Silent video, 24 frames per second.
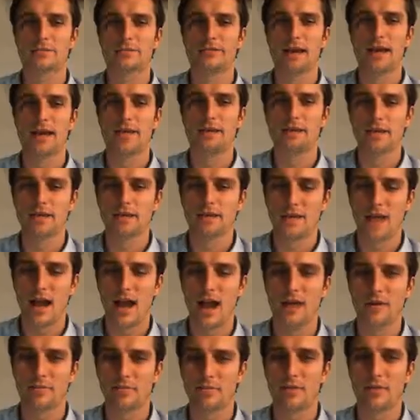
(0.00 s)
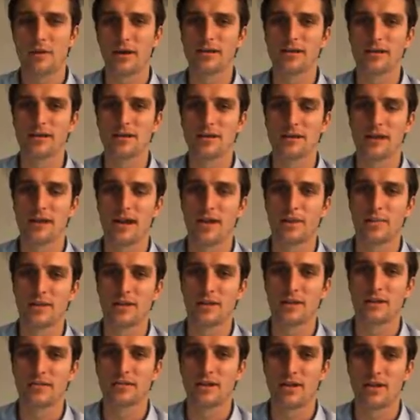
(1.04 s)
it's a tough question right now,
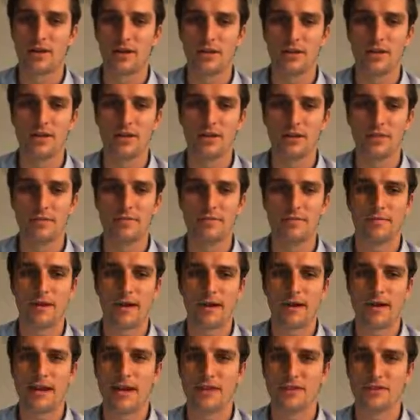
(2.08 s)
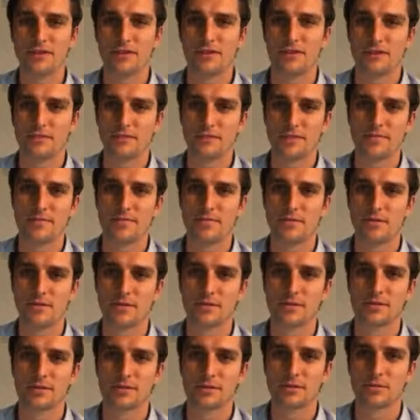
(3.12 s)
because all the financial industry
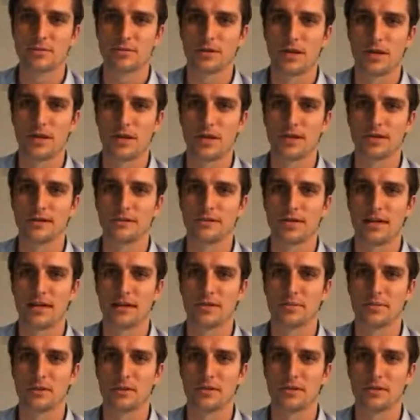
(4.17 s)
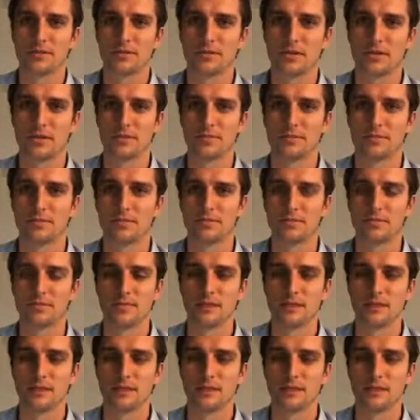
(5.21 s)
folks are really excited about this term,